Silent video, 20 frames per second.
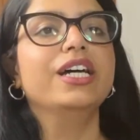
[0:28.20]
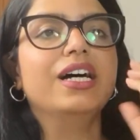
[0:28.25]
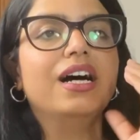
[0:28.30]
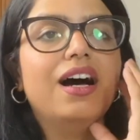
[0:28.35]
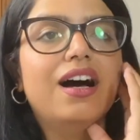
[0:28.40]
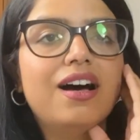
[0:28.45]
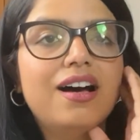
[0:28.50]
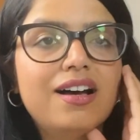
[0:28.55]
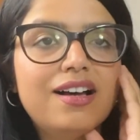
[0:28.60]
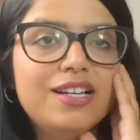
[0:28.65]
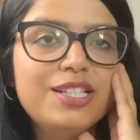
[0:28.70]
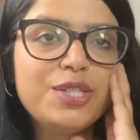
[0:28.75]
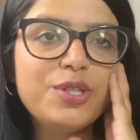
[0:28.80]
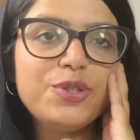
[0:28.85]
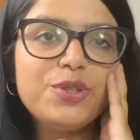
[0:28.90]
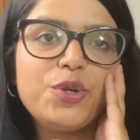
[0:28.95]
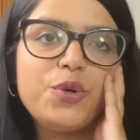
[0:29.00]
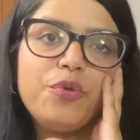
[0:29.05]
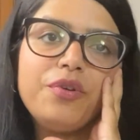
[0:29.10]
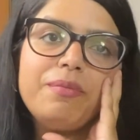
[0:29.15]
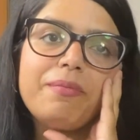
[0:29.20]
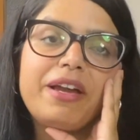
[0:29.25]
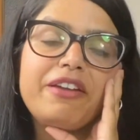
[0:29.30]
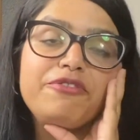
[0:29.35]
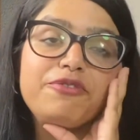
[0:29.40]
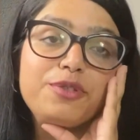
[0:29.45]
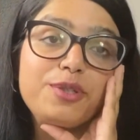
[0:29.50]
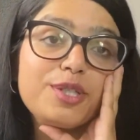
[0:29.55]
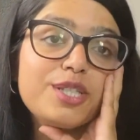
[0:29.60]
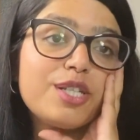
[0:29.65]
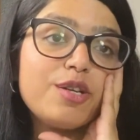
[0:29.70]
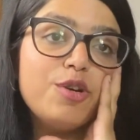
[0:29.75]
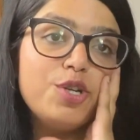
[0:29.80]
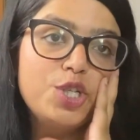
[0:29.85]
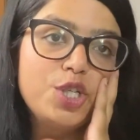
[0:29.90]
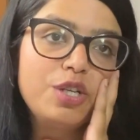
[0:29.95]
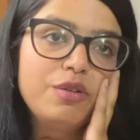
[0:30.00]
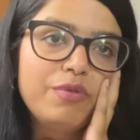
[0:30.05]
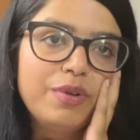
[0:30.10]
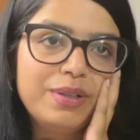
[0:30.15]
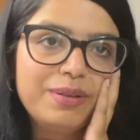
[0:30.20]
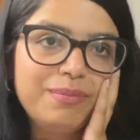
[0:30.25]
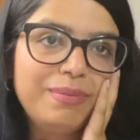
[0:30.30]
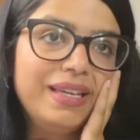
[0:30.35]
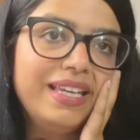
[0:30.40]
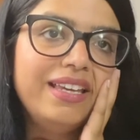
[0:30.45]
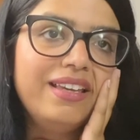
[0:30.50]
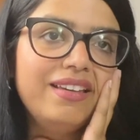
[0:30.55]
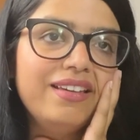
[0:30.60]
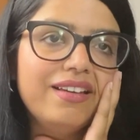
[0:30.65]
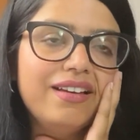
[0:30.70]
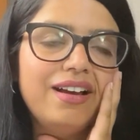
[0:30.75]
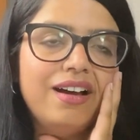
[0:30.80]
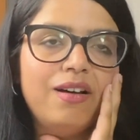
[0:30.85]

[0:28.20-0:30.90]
So Drovin, my first question will be,